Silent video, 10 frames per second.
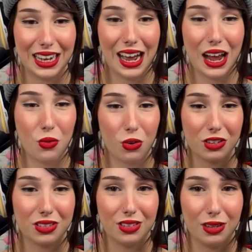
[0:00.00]
I
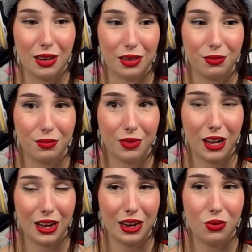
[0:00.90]
want to see that.
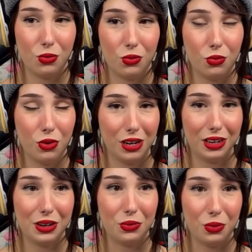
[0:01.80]
I
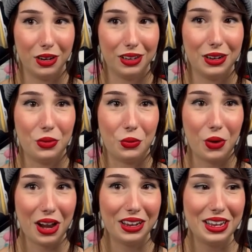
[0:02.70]
really, really,
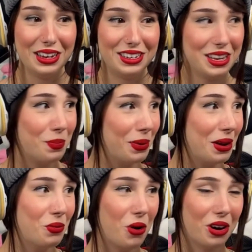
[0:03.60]
really
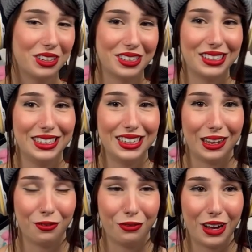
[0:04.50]
deeply want to see
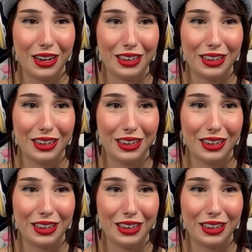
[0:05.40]
that fight.